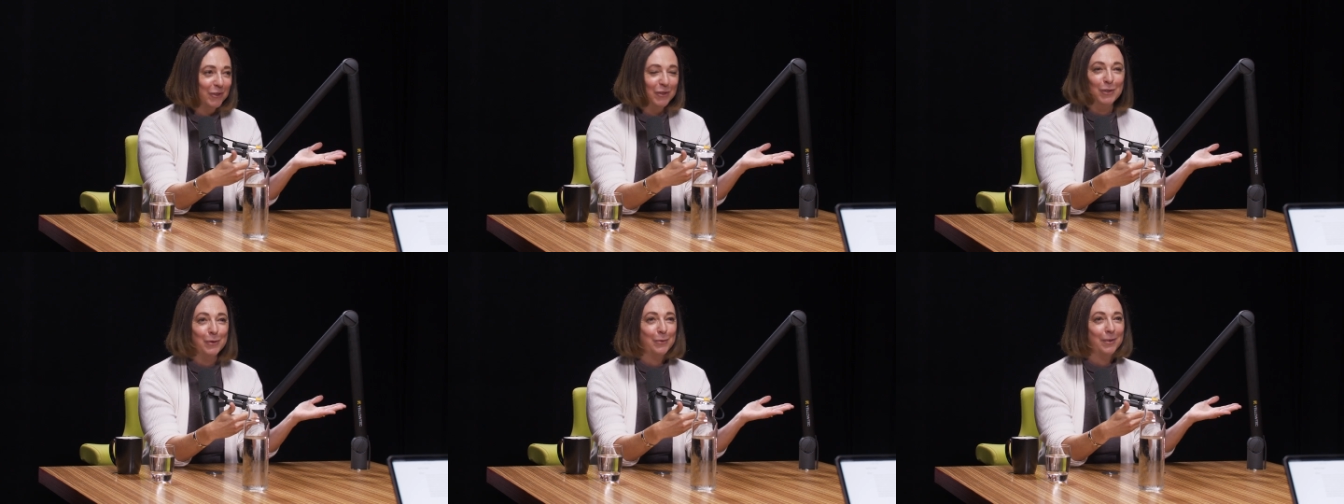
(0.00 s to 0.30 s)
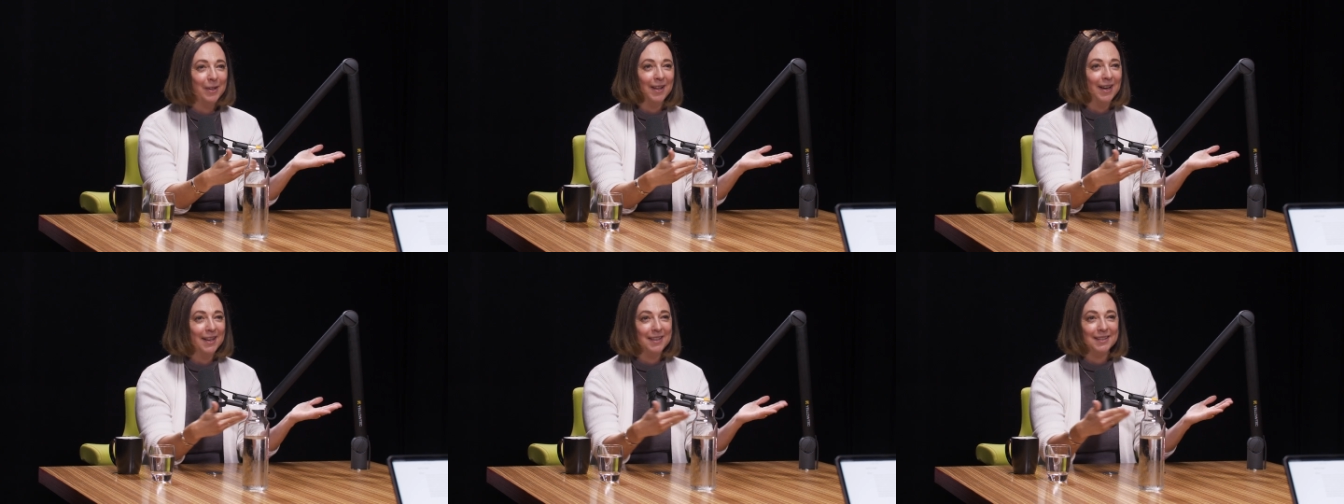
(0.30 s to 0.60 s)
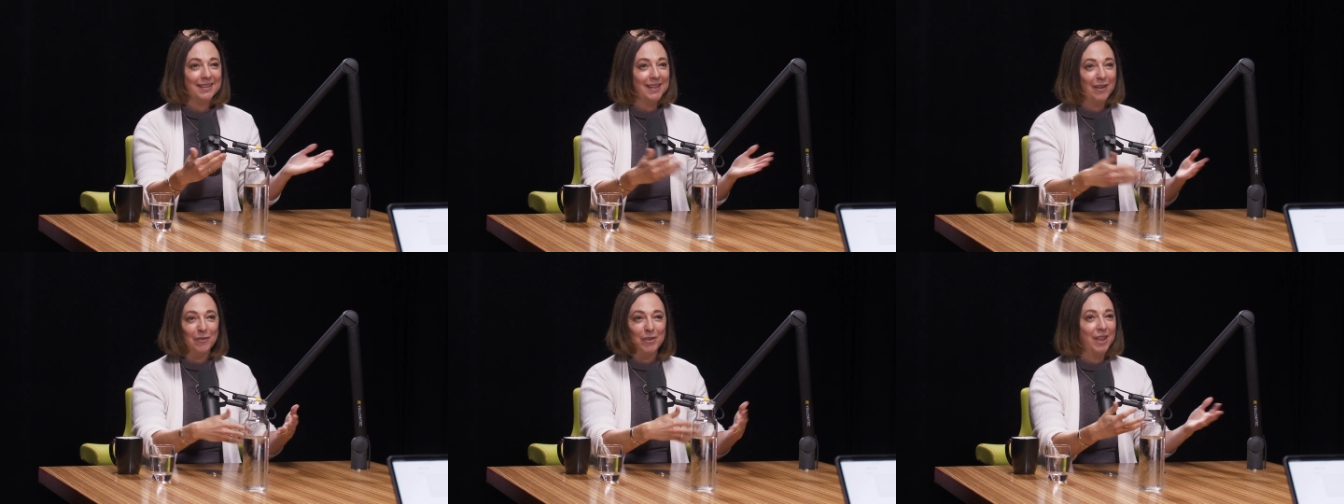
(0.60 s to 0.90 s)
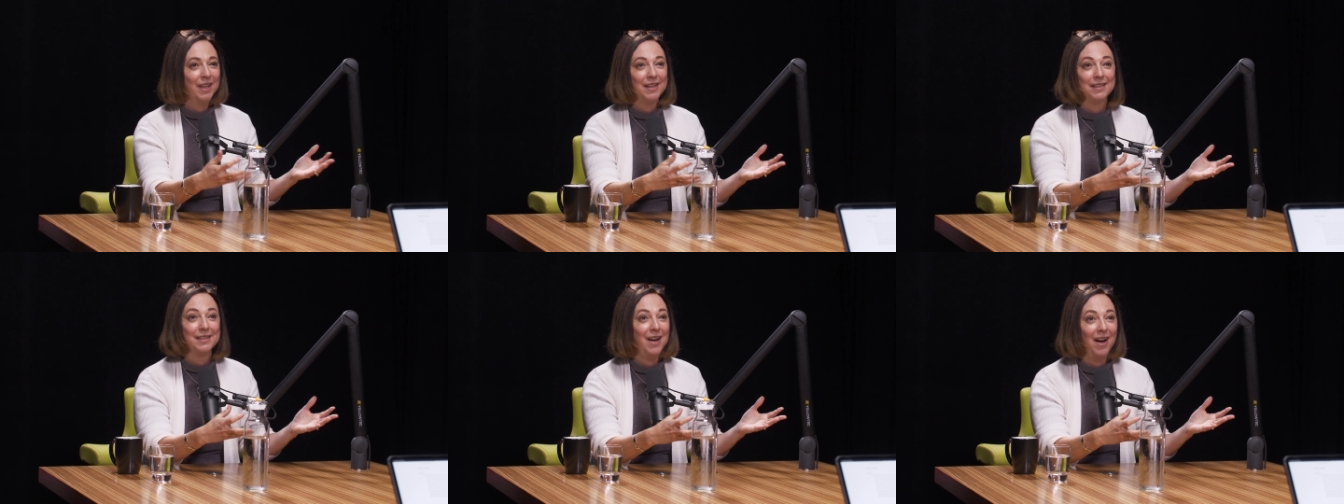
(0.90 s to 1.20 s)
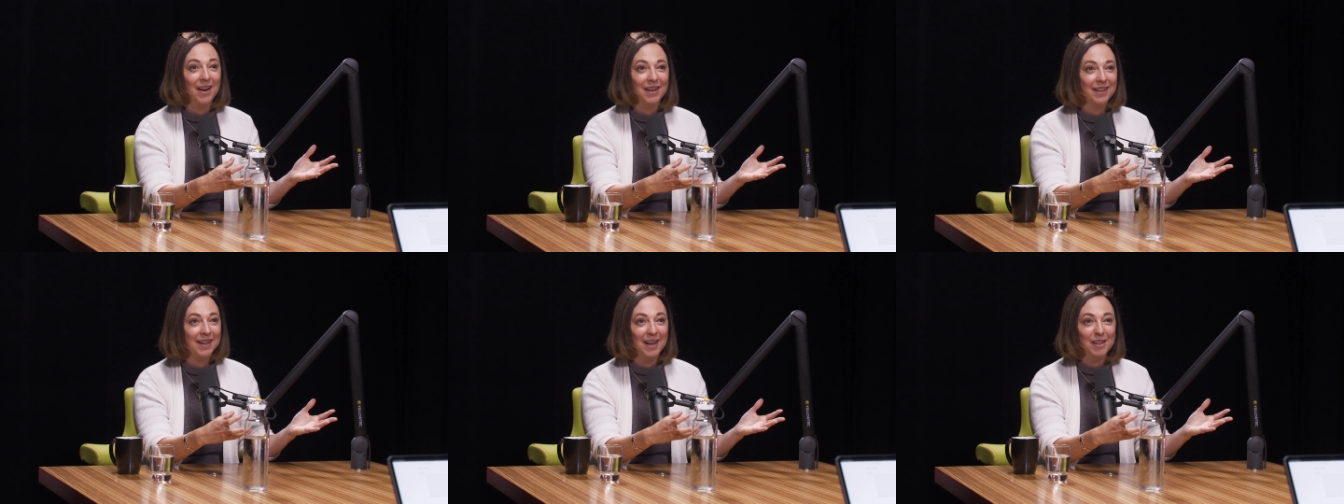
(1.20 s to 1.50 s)
Don't you realize everything's
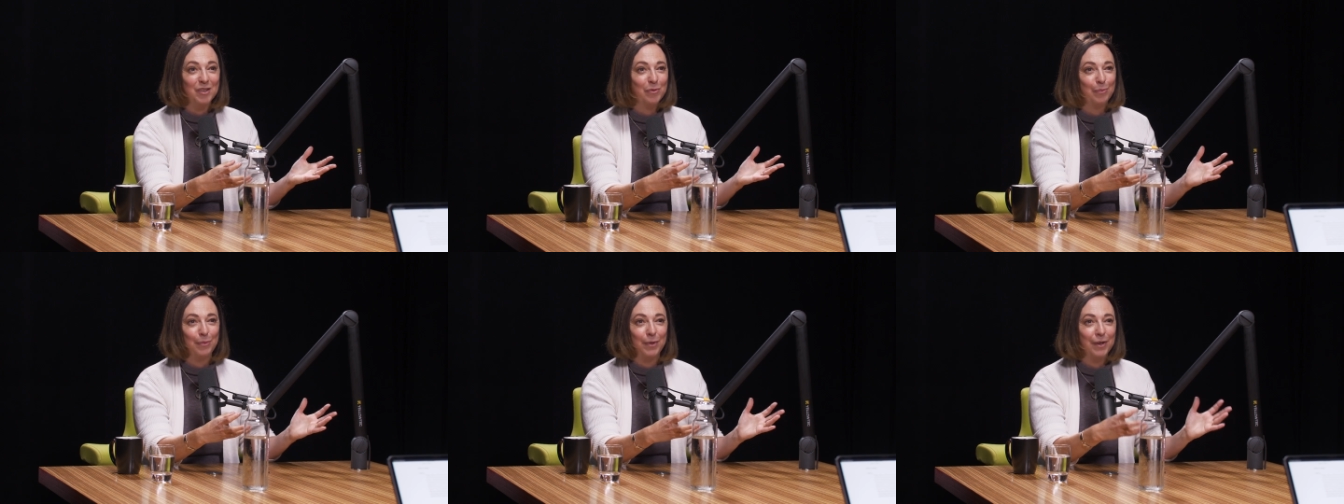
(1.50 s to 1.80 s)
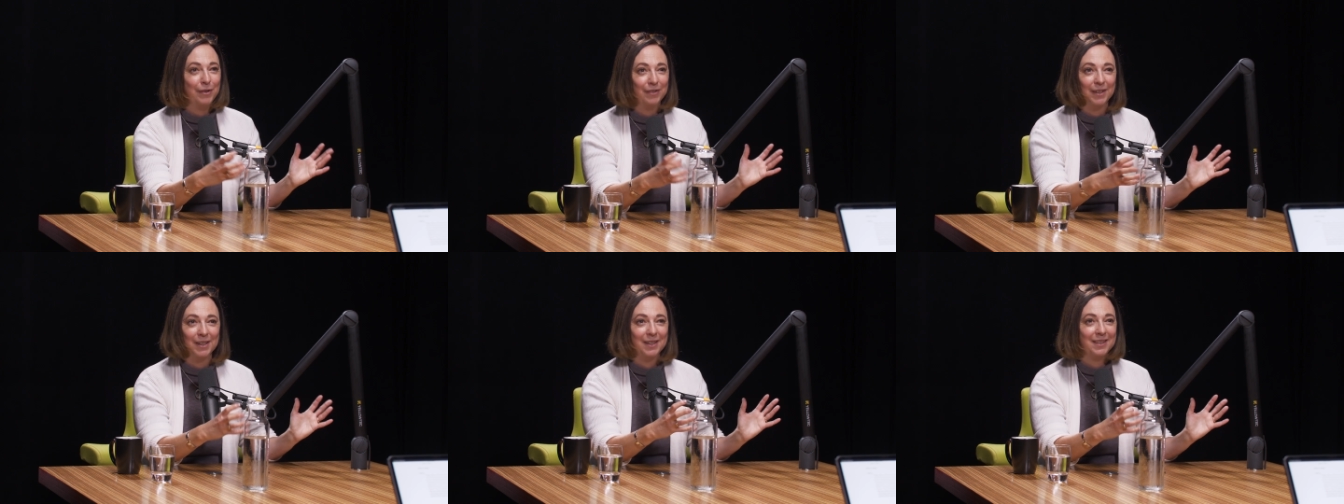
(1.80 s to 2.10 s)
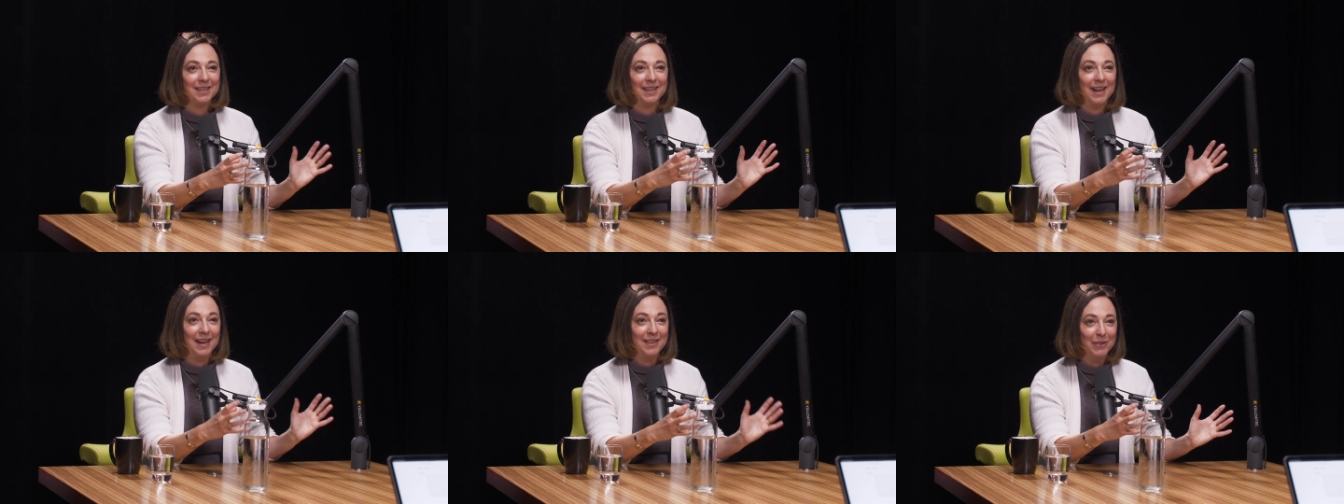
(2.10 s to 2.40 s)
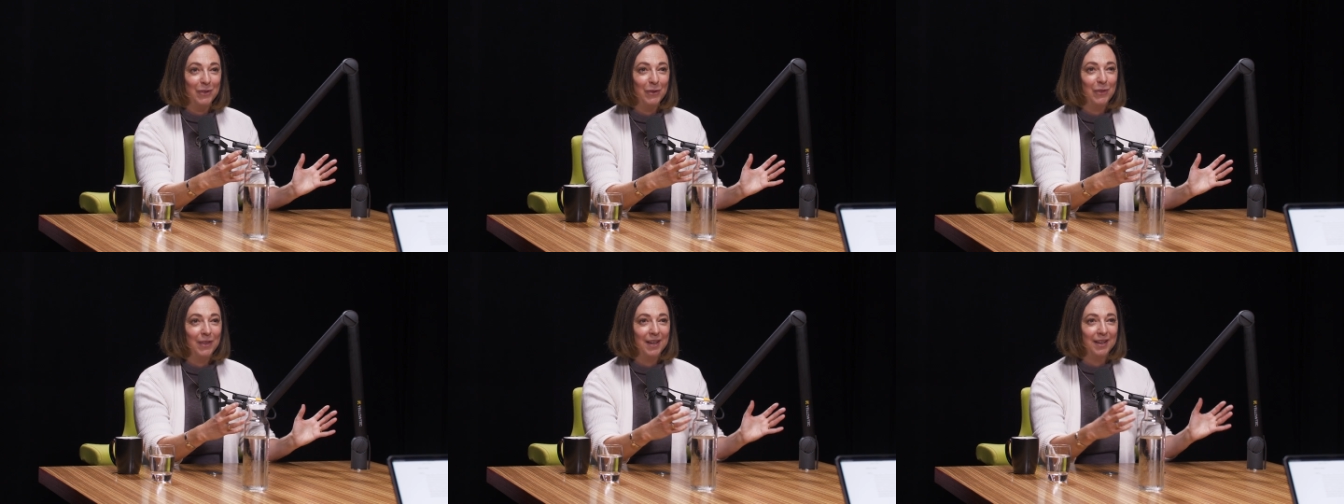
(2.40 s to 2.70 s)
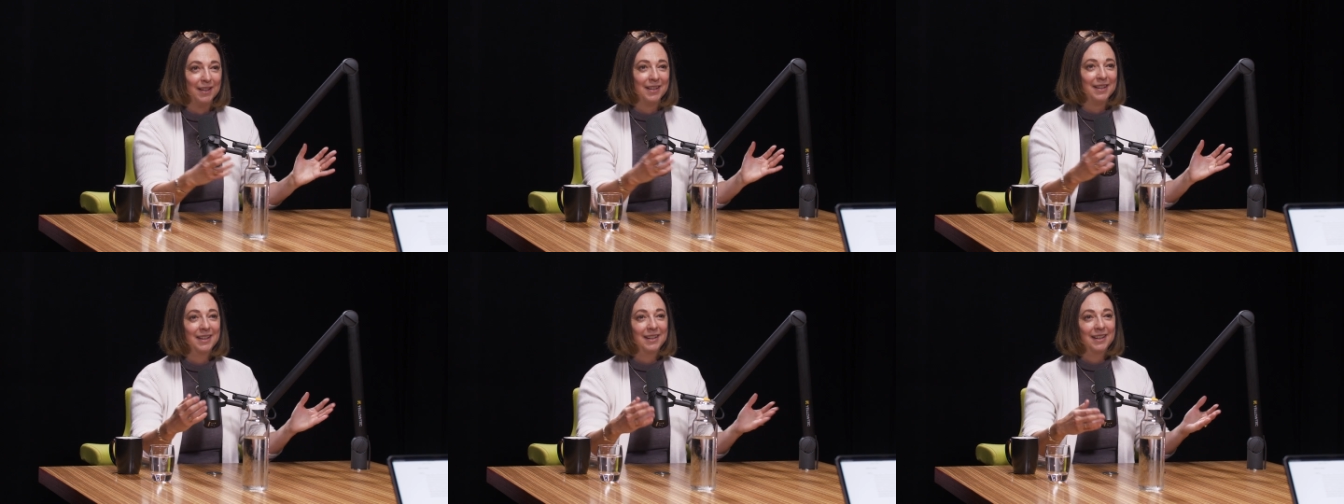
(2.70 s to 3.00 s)
not as perfect as you
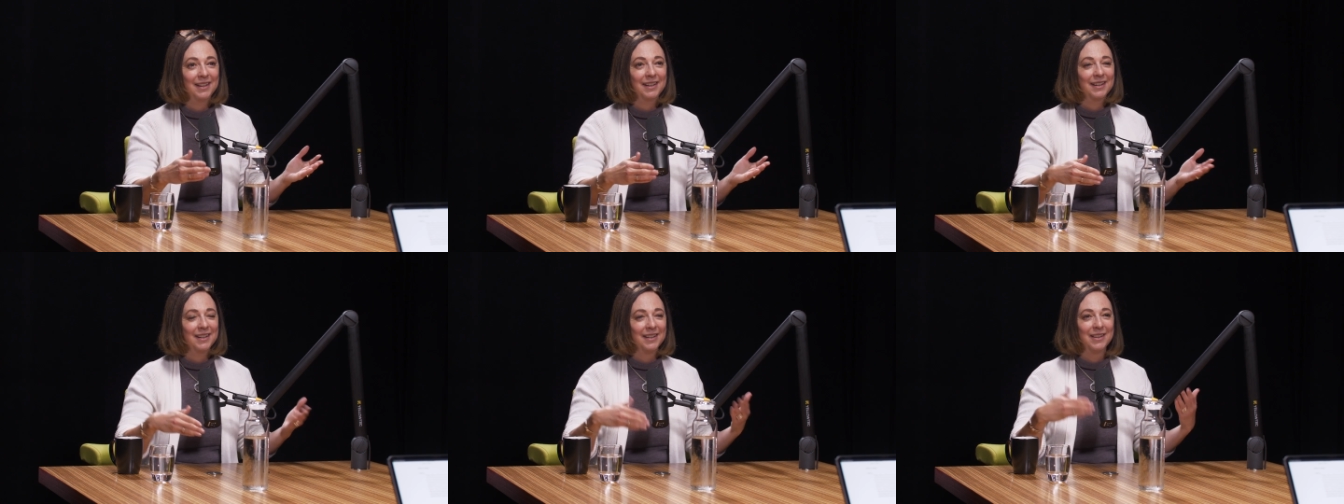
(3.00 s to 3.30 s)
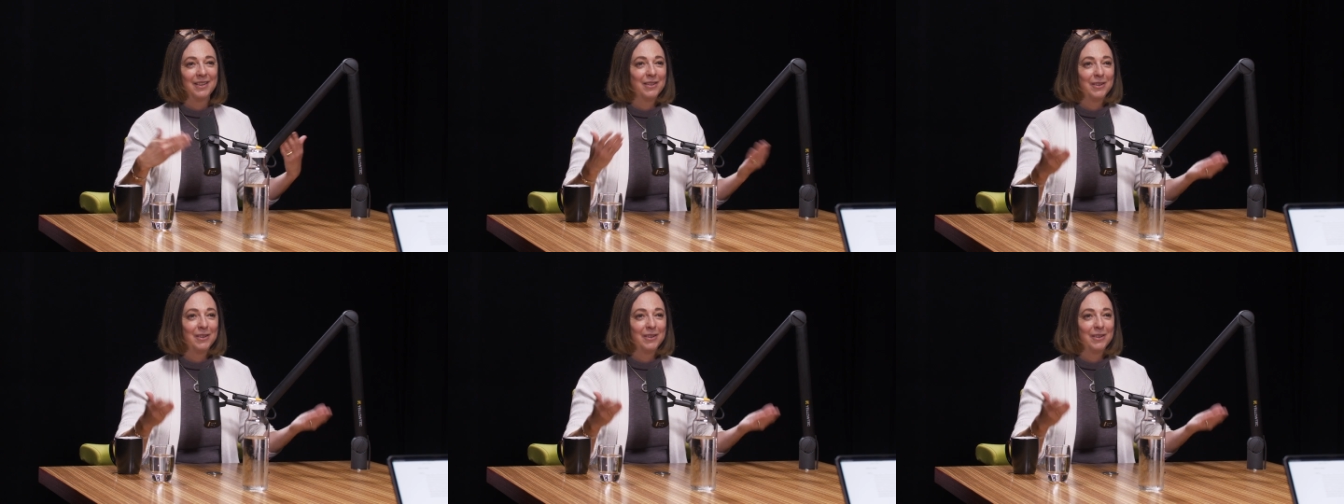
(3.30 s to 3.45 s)
think?" Yeah.